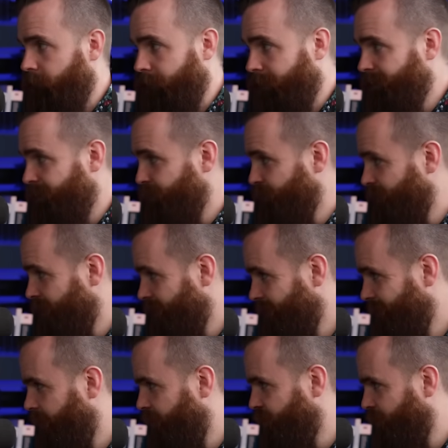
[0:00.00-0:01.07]
That's interesting.
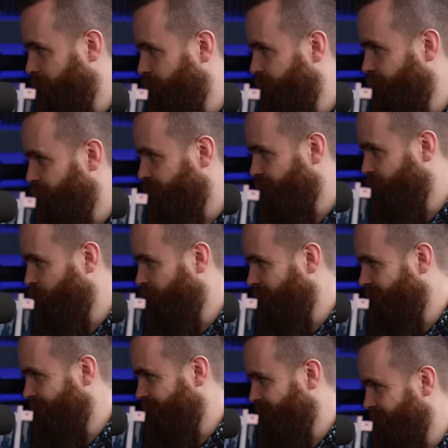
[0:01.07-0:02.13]
Actually, I'm curious,
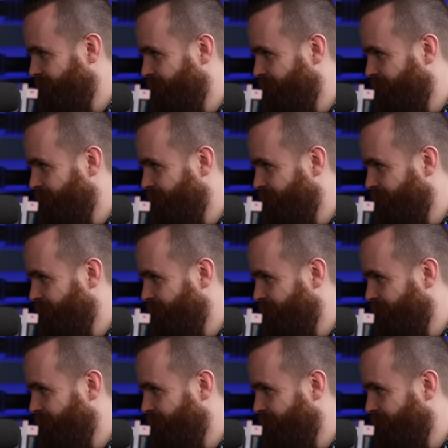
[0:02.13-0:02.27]
what is this?